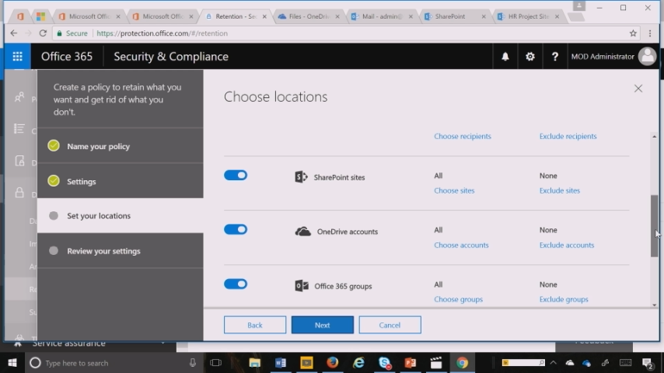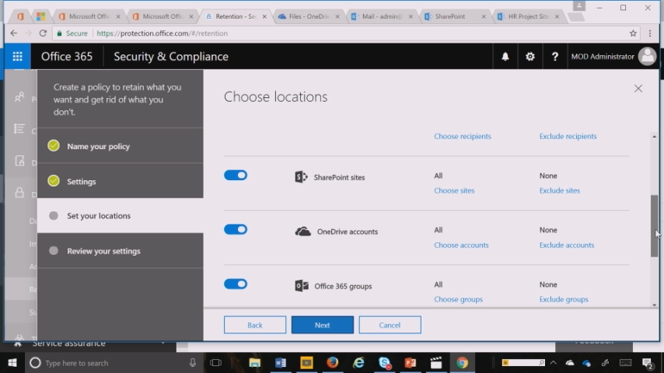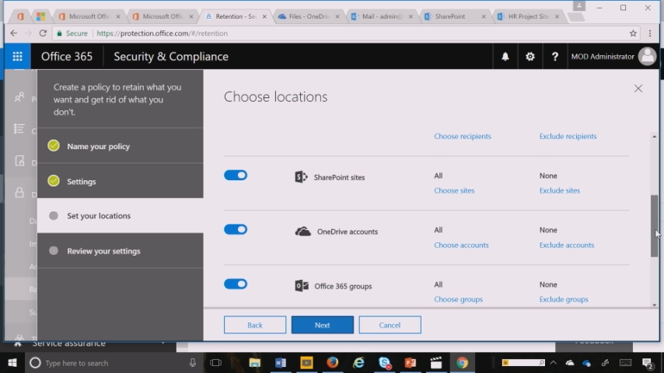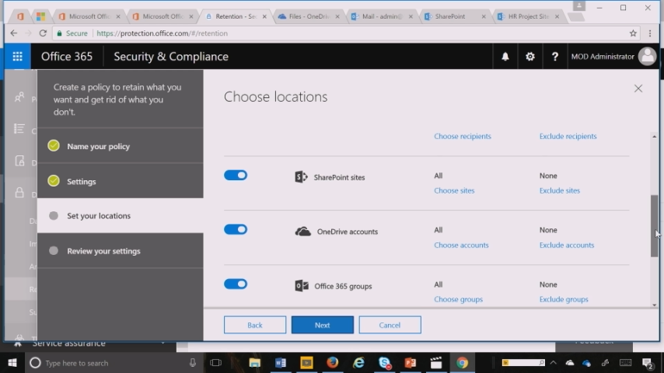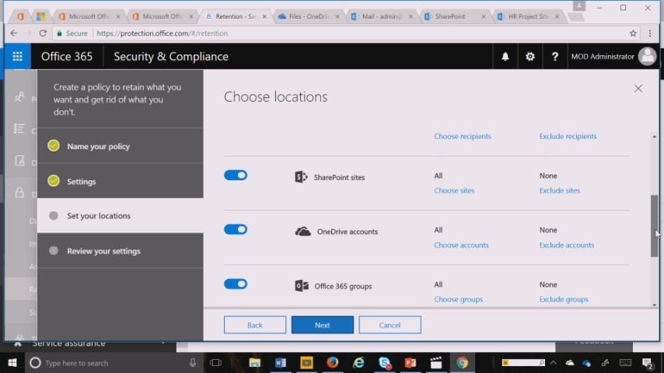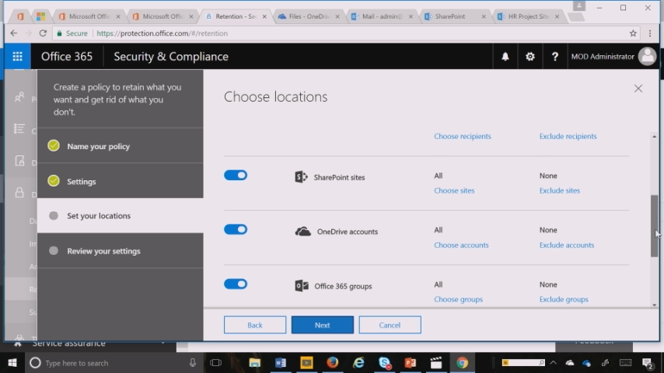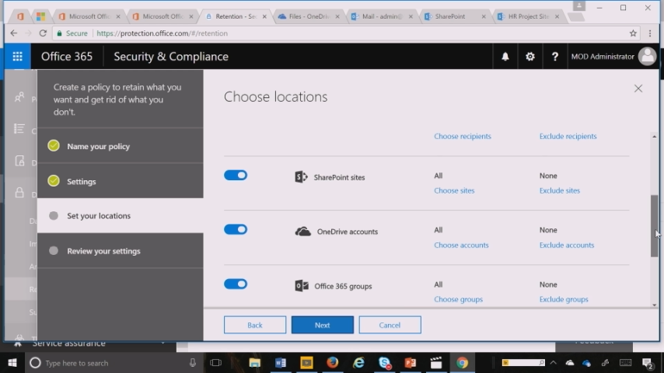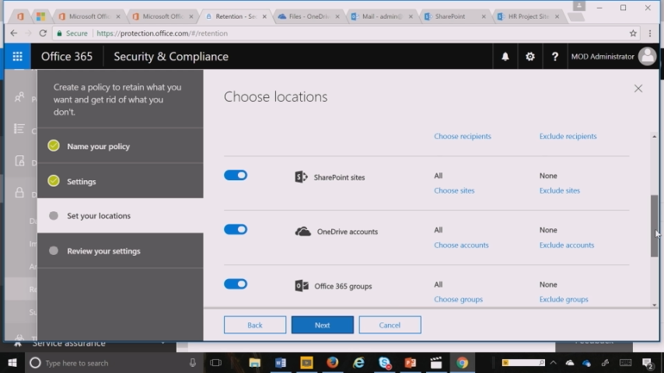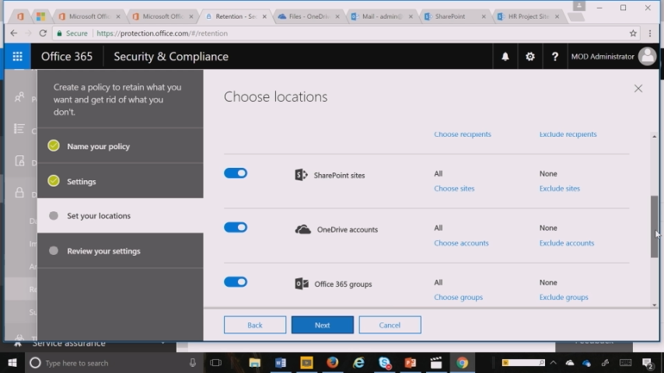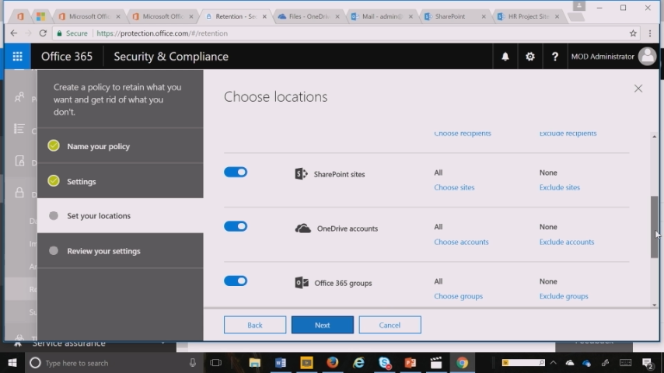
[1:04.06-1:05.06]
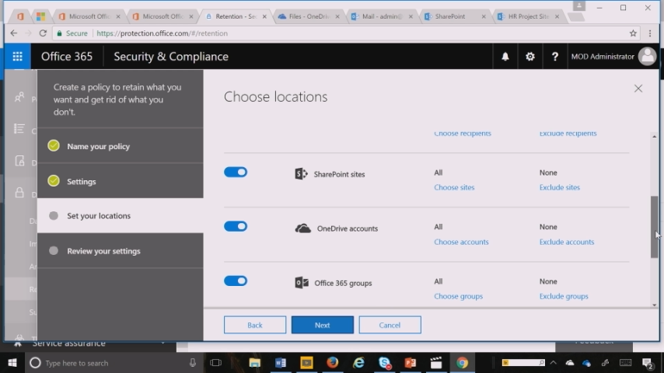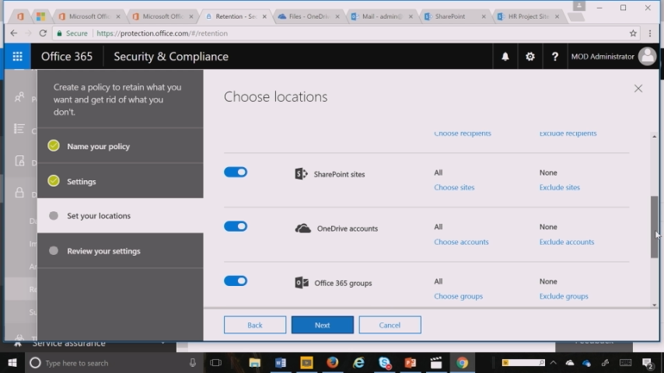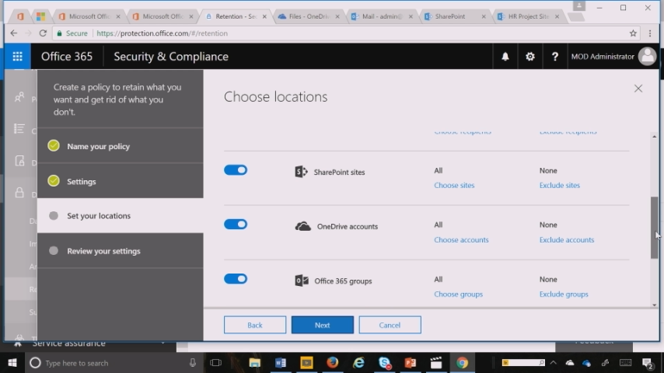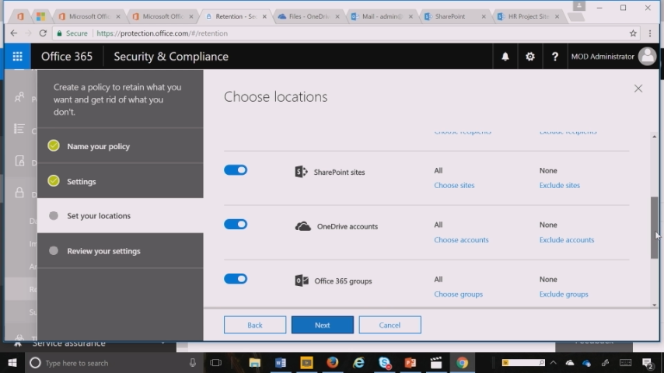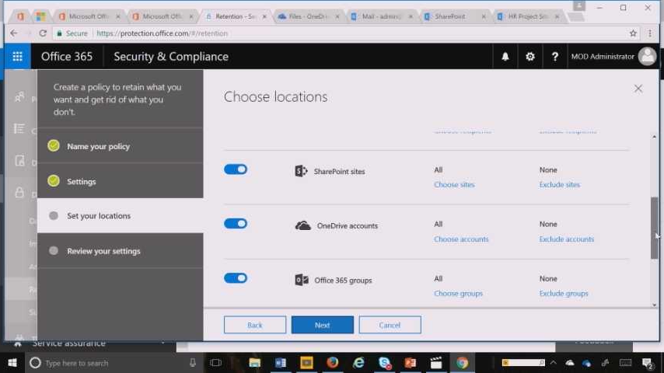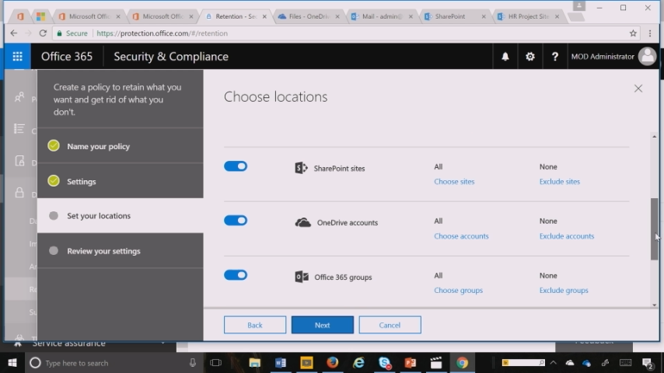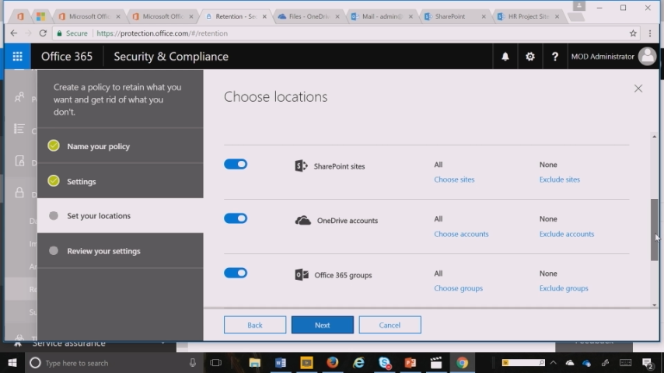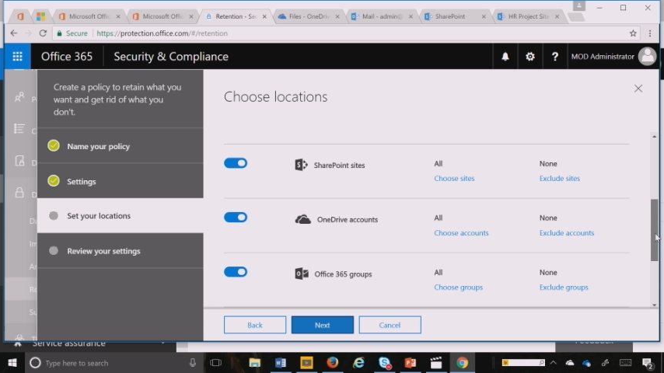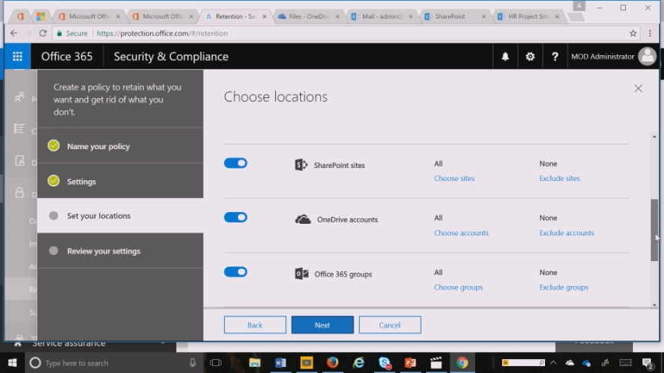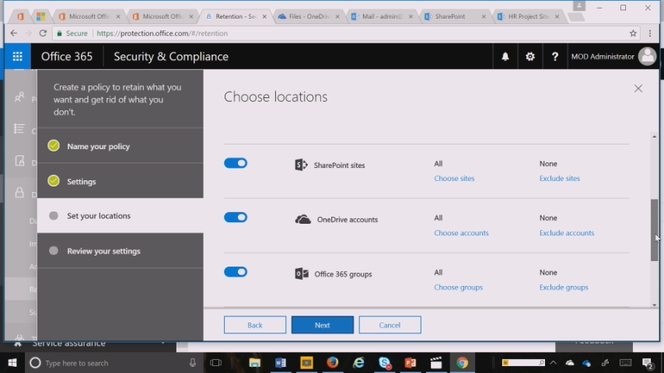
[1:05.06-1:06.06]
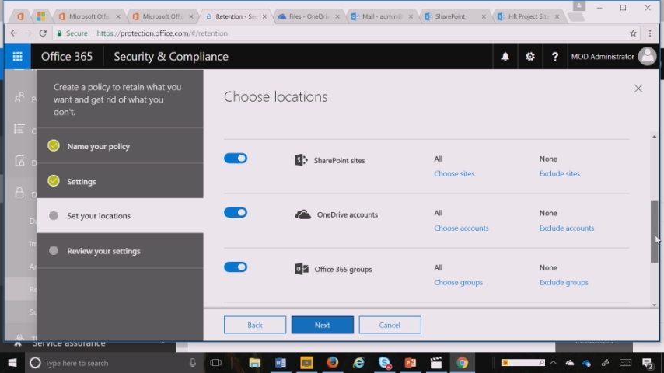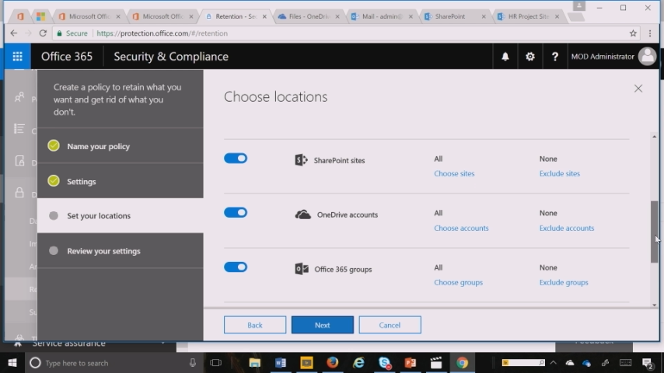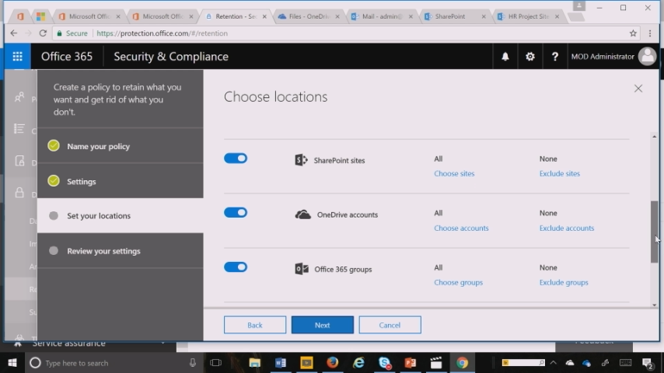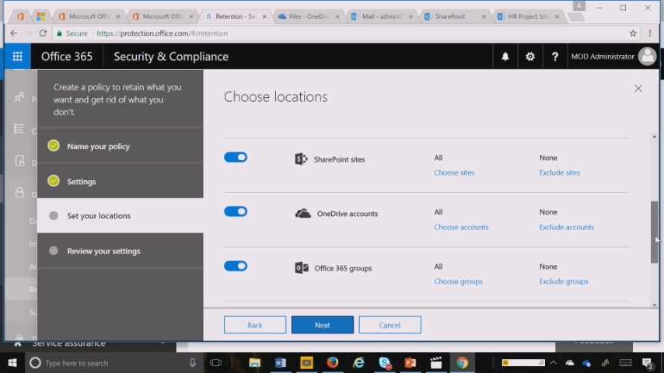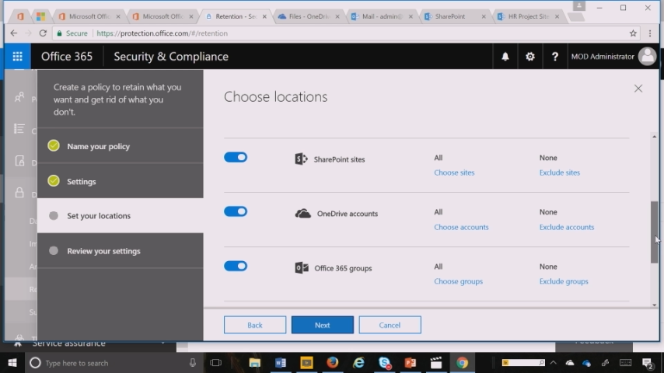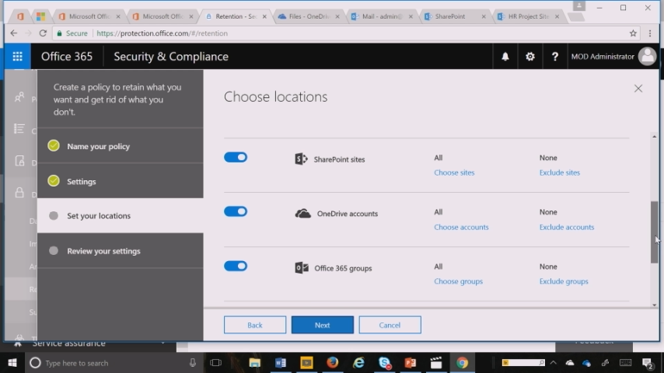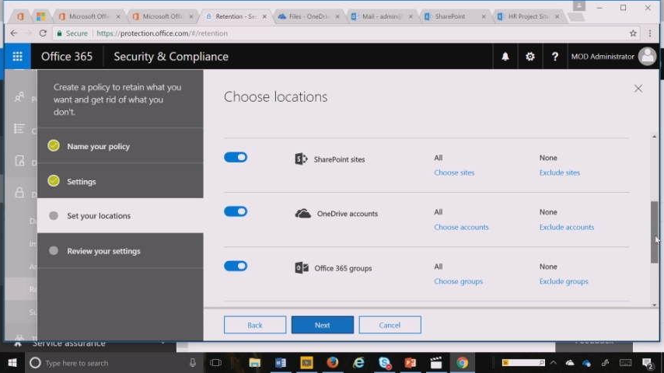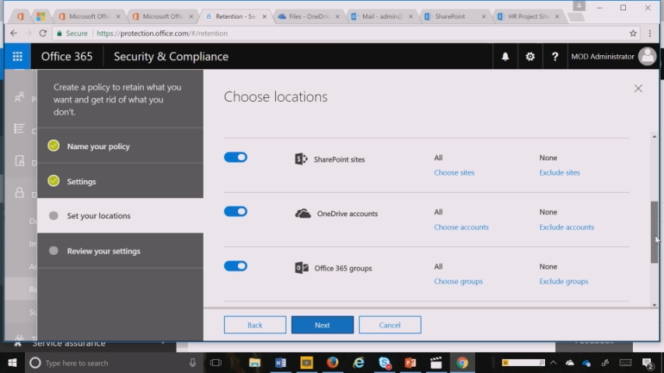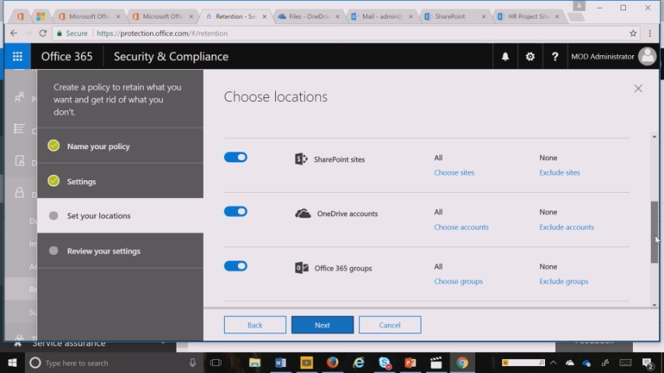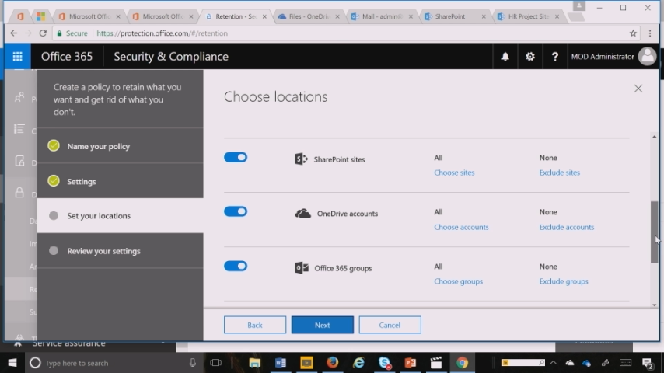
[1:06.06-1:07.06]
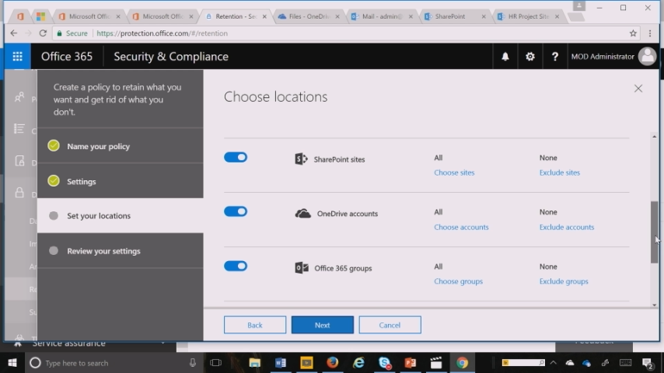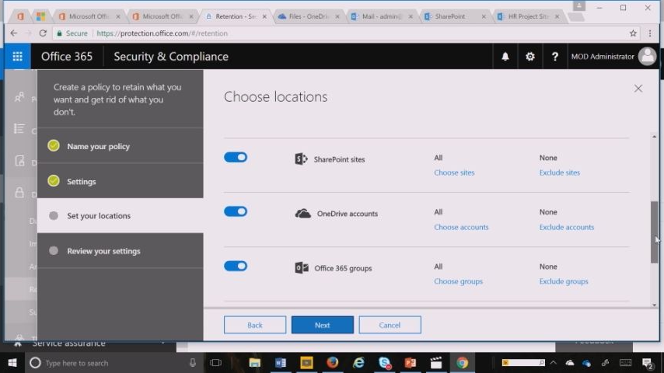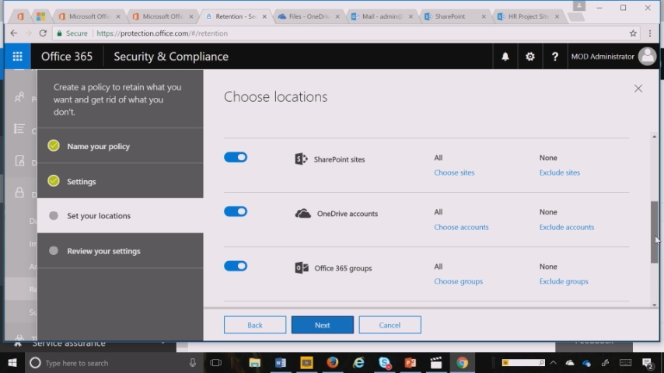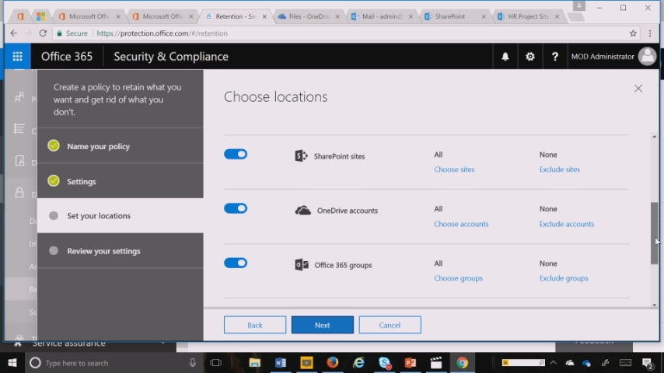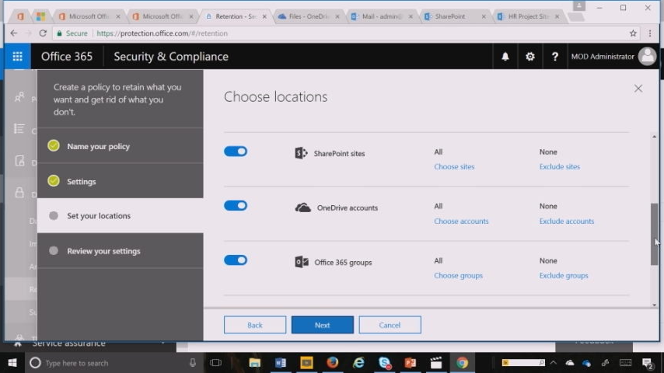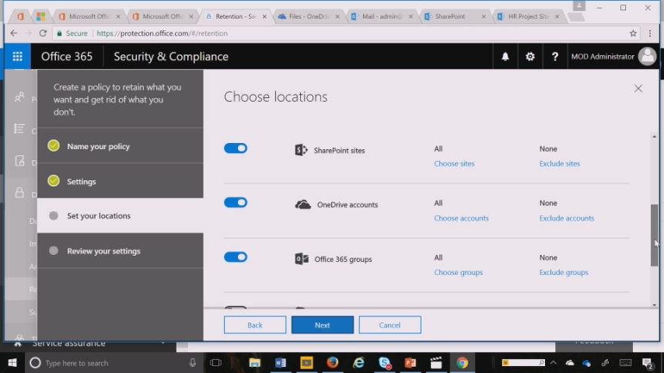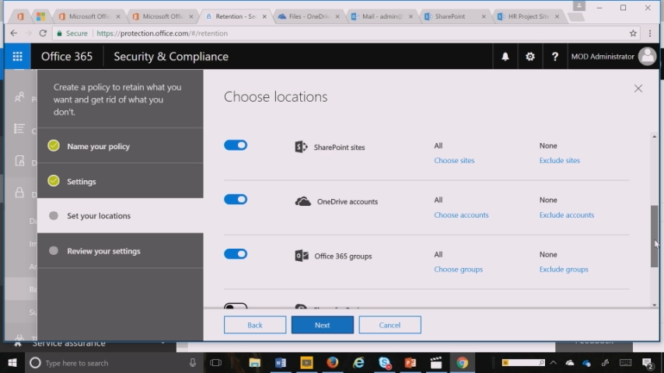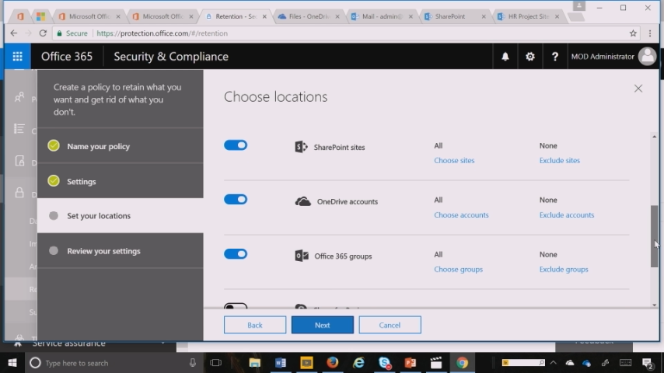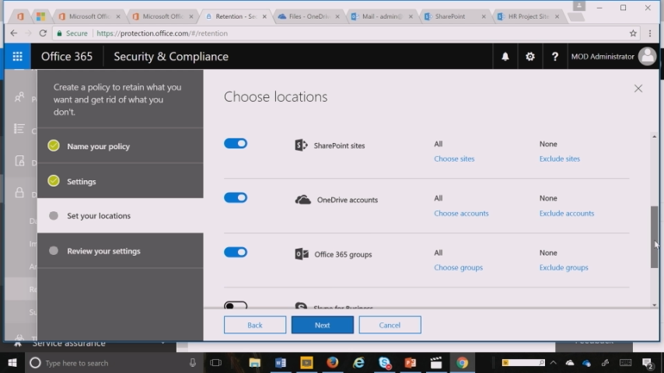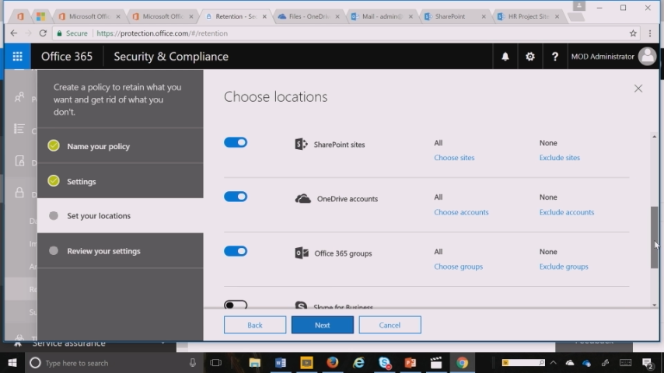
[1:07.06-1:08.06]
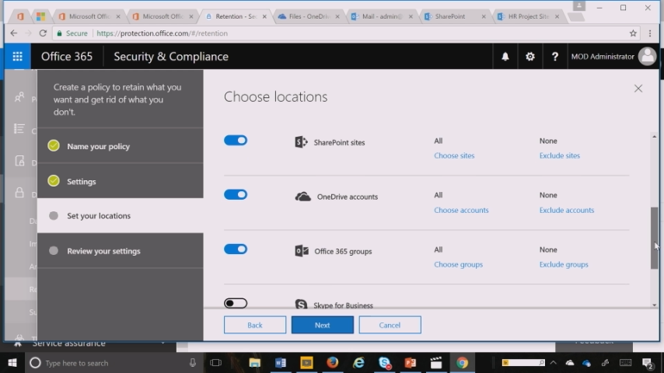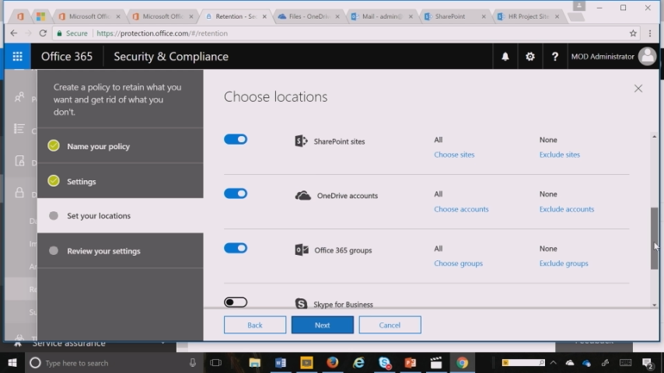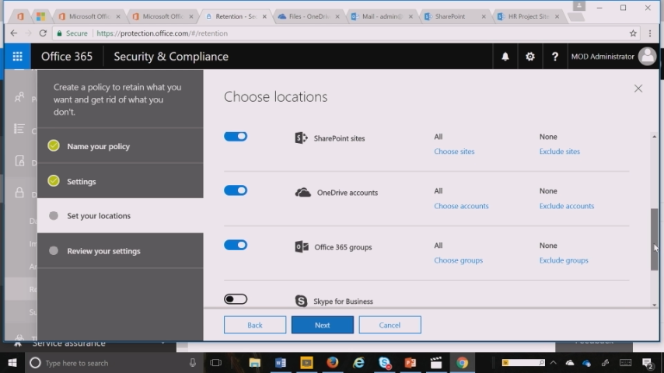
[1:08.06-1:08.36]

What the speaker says: [unreadable: no face in view]